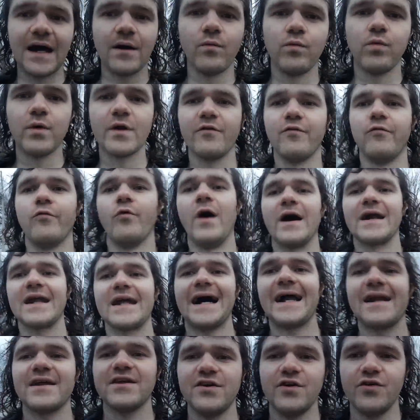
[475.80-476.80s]
I would have wanted
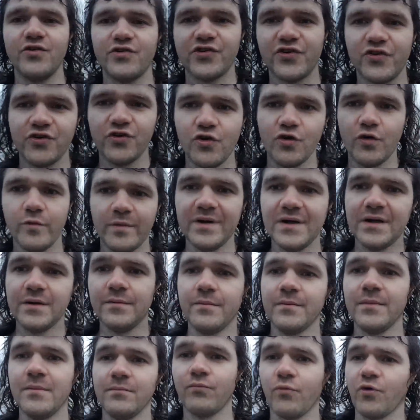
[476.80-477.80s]
out of YouTube
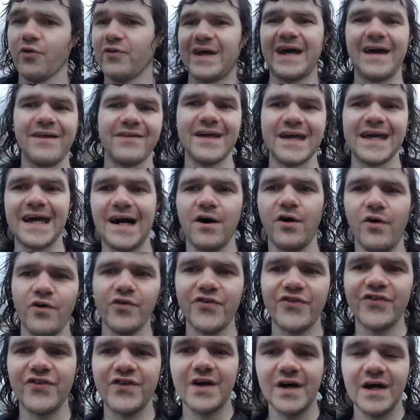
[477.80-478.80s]
more than anything
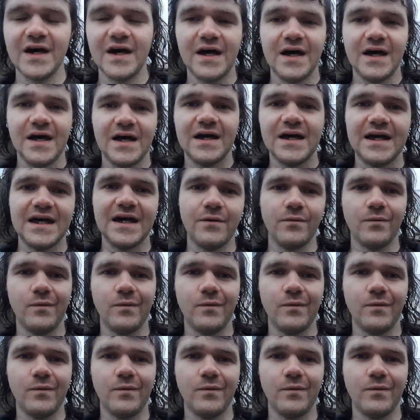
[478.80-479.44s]
else, it